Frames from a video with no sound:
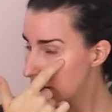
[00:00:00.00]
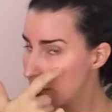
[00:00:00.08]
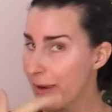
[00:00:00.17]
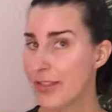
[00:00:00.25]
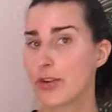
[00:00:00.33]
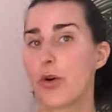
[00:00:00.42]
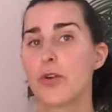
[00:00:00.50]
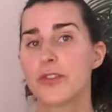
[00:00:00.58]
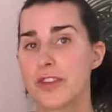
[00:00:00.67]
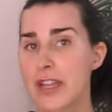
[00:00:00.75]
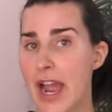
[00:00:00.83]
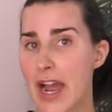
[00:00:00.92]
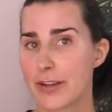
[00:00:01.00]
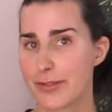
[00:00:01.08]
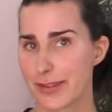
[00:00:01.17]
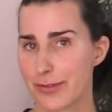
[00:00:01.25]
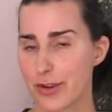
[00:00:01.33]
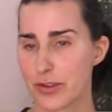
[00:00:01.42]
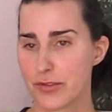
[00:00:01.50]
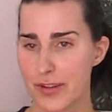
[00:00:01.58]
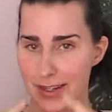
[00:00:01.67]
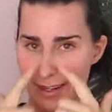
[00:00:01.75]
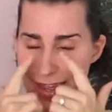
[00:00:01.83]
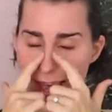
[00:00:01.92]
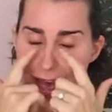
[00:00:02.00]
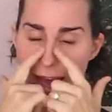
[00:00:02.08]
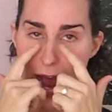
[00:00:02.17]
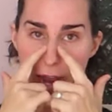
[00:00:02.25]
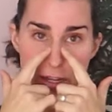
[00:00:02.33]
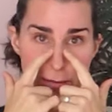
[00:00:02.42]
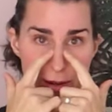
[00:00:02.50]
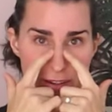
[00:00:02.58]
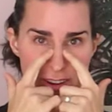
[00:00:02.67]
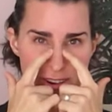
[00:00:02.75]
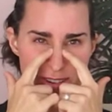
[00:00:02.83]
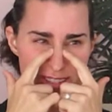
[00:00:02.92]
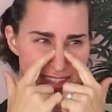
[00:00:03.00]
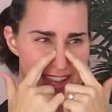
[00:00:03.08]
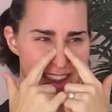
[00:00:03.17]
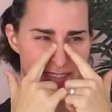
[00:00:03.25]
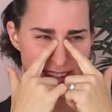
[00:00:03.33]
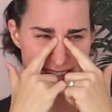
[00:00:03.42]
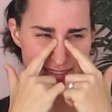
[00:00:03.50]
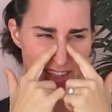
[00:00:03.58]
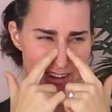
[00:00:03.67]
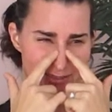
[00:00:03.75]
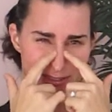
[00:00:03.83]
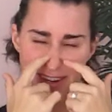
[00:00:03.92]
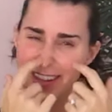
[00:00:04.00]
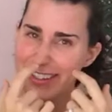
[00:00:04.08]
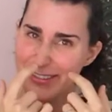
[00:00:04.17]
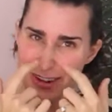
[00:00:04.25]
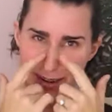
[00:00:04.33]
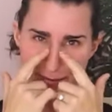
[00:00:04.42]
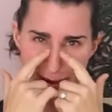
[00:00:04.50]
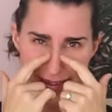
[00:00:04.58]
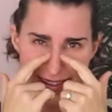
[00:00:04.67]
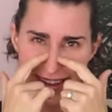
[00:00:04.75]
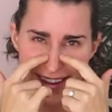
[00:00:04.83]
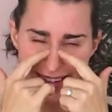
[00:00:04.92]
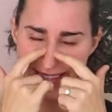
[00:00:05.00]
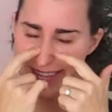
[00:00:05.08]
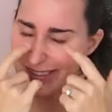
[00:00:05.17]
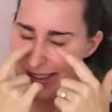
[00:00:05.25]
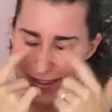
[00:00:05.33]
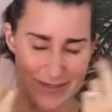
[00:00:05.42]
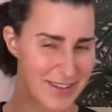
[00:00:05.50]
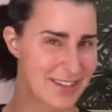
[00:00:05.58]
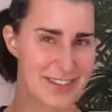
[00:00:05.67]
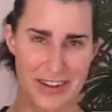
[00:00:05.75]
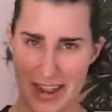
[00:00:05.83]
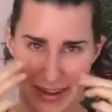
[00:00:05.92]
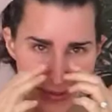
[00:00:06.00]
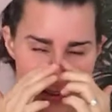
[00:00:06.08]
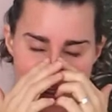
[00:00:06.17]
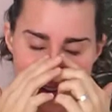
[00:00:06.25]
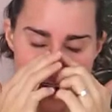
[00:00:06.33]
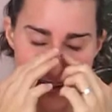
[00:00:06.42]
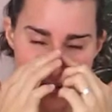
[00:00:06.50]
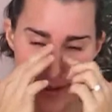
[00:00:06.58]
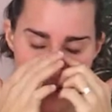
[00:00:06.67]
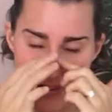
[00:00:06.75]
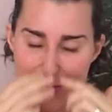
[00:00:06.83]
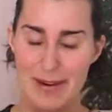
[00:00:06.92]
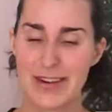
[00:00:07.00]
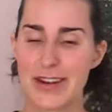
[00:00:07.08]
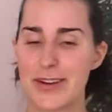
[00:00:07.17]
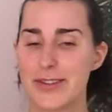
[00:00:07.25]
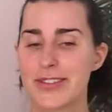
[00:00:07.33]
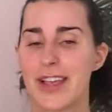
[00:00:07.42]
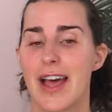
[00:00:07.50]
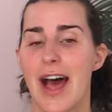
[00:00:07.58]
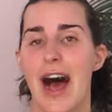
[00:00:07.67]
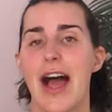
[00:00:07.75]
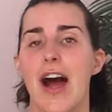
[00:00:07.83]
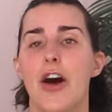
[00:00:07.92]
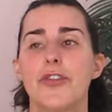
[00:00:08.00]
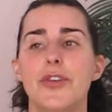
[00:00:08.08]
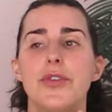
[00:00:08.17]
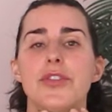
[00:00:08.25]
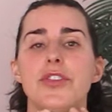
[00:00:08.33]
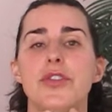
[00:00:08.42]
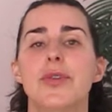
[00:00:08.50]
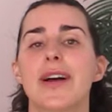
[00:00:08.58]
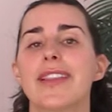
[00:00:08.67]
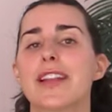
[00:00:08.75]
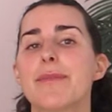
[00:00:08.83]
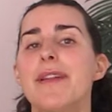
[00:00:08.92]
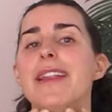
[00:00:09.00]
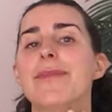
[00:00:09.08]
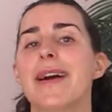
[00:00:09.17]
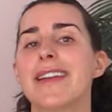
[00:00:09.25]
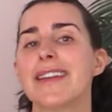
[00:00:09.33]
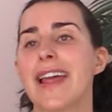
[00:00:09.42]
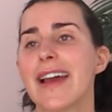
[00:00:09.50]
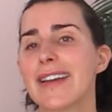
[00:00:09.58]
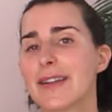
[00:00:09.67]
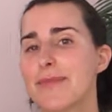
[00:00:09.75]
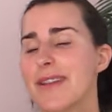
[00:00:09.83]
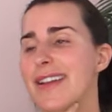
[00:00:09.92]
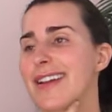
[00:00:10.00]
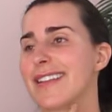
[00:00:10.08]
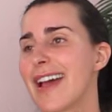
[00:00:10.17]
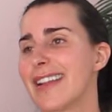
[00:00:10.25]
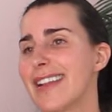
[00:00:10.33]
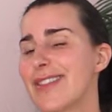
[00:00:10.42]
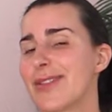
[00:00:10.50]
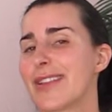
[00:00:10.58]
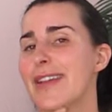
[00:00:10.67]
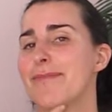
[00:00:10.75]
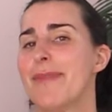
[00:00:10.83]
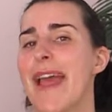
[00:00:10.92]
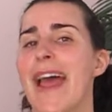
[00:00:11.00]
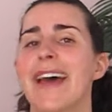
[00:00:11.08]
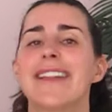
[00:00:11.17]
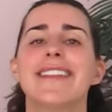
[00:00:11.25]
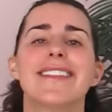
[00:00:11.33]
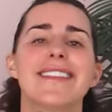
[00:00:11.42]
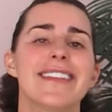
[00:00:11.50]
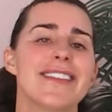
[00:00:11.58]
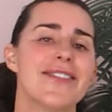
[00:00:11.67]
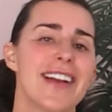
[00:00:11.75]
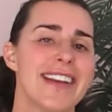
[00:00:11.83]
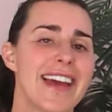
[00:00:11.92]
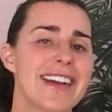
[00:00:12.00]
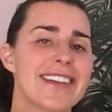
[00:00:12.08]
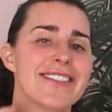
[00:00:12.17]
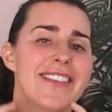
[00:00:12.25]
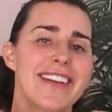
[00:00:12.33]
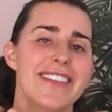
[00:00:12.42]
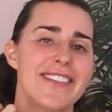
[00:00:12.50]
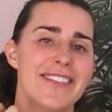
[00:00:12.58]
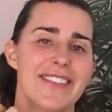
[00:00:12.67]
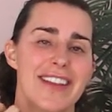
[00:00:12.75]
around the corners of the eyes for the crow's feet. I do my nose because I have these like really strong bunny lines. Just genetic, what are you going to do? I do my nose. I also do a little bit in my neck because I get those like bands in my neck when,